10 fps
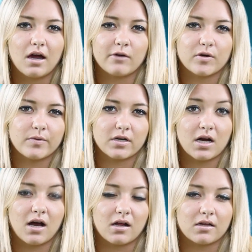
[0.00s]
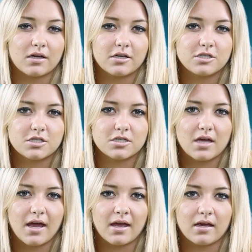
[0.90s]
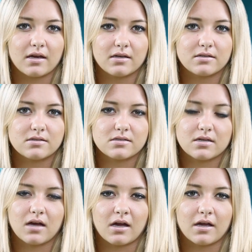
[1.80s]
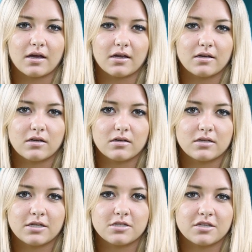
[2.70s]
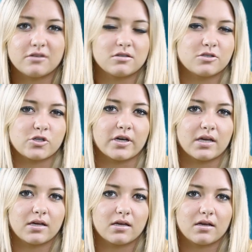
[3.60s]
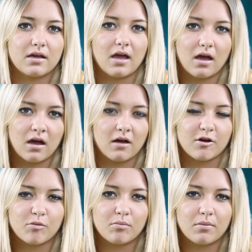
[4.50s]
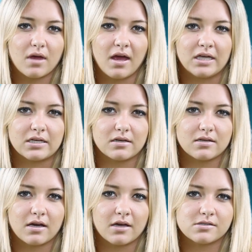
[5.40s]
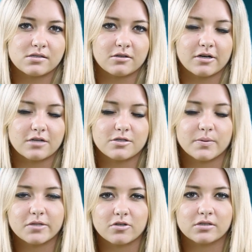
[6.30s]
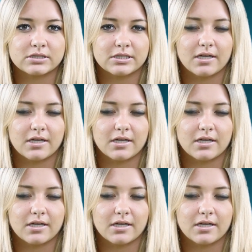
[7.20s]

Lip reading: I went away to college and I continued to drink and I started doing drugs